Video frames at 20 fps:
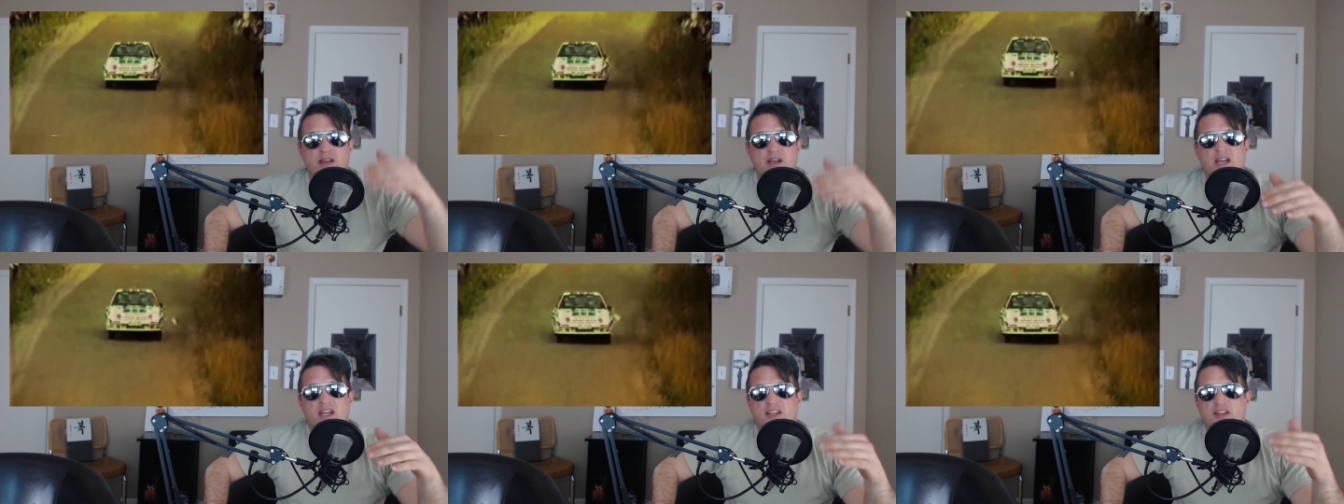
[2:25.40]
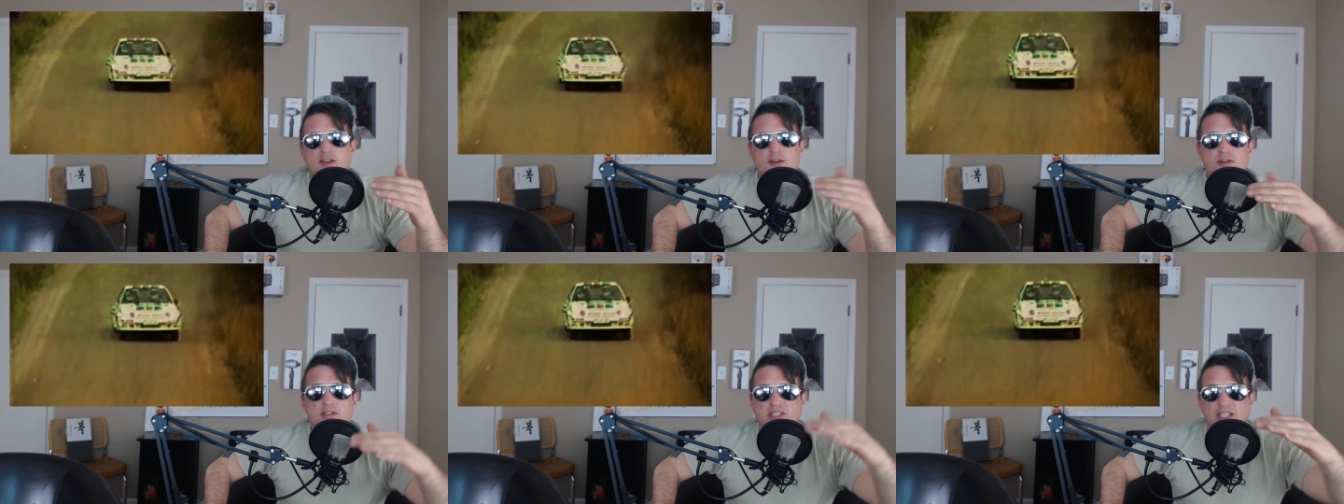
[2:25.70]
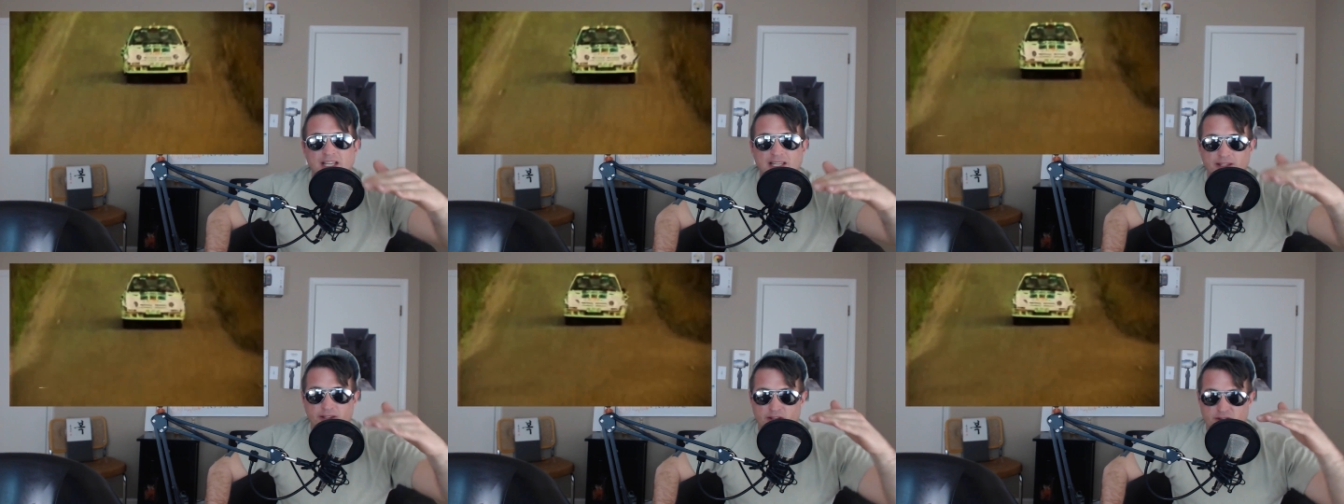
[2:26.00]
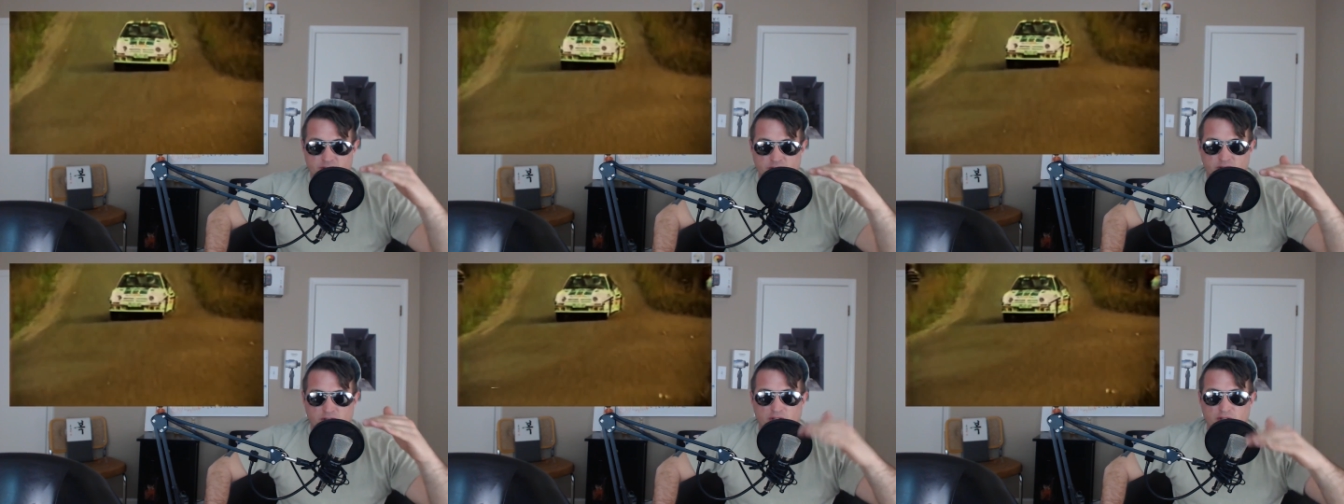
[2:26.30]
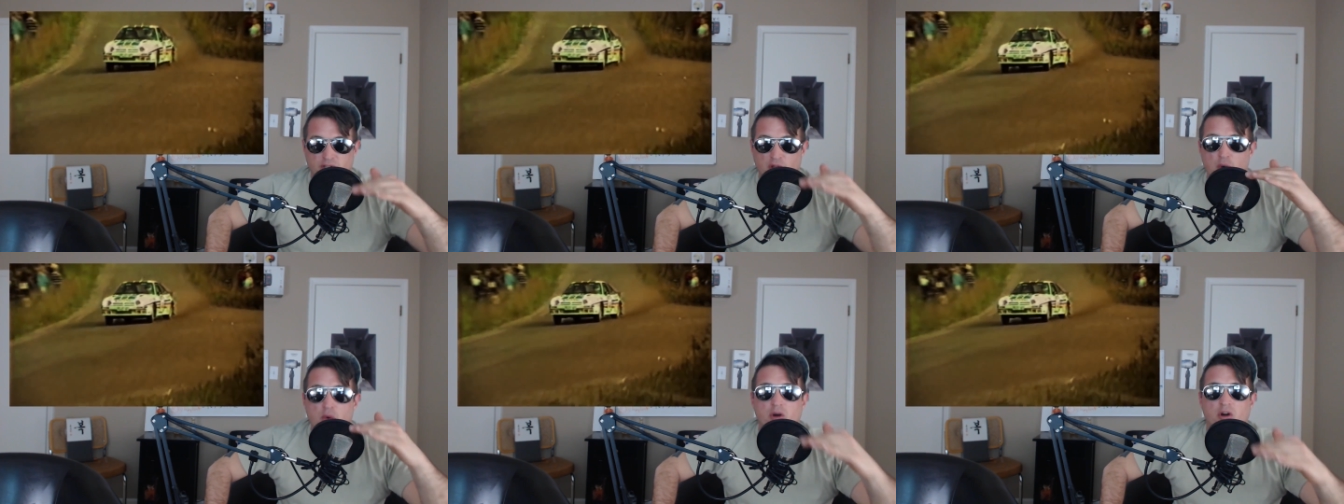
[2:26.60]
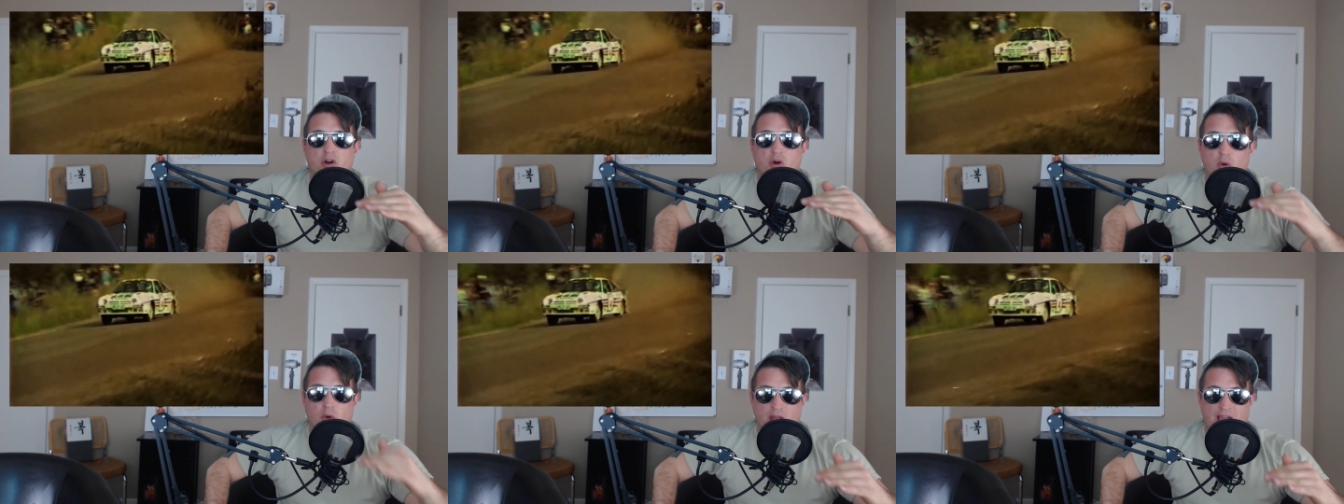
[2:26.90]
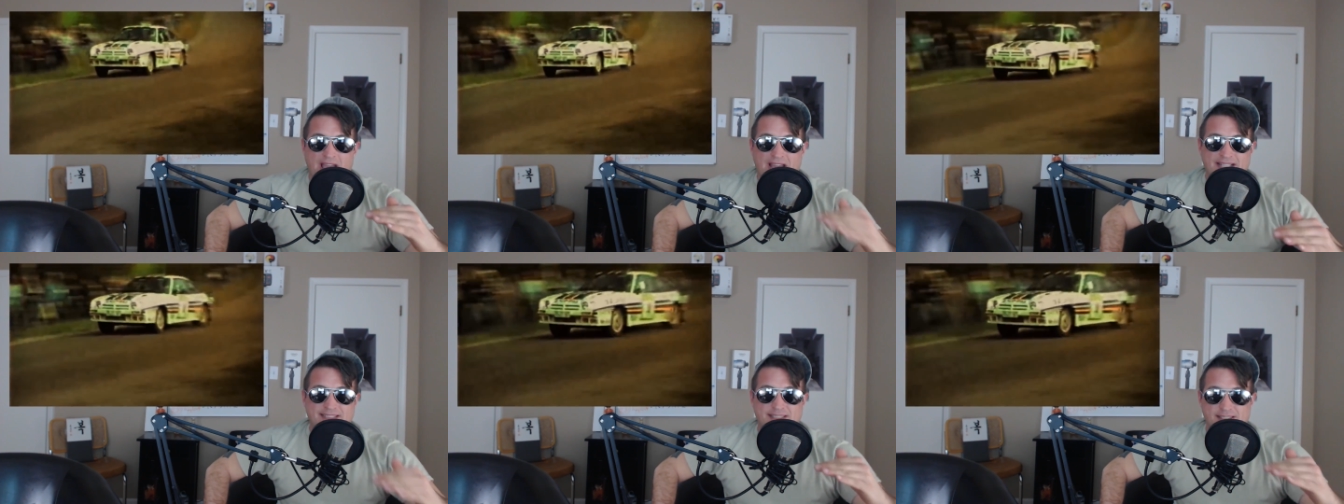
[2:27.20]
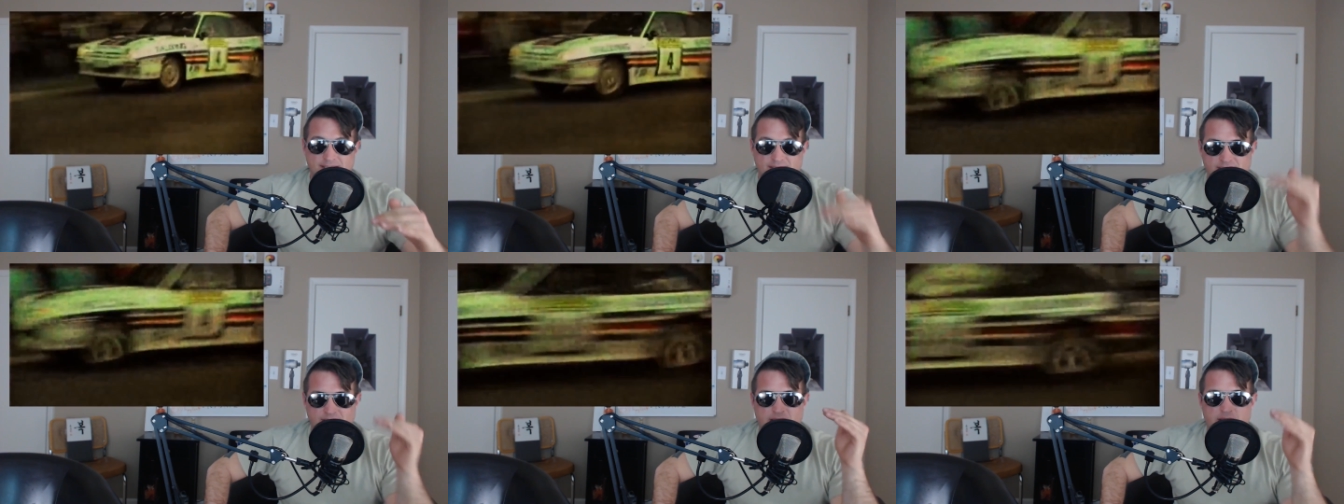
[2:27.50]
Usually the, the lower classes